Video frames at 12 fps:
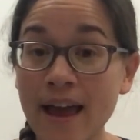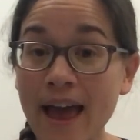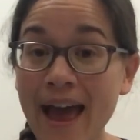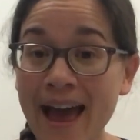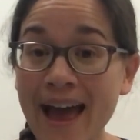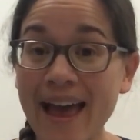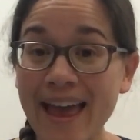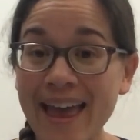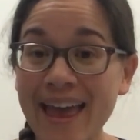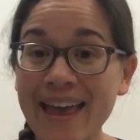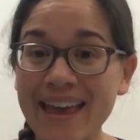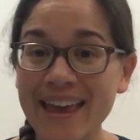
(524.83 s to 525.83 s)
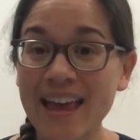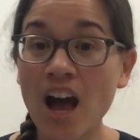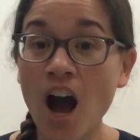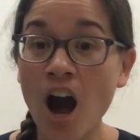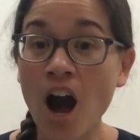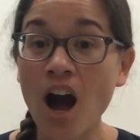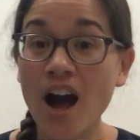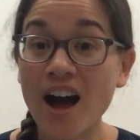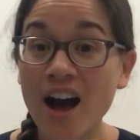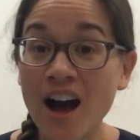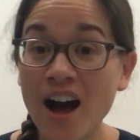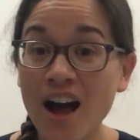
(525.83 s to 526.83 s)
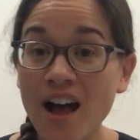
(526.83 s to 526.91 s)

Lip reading: A, E, A.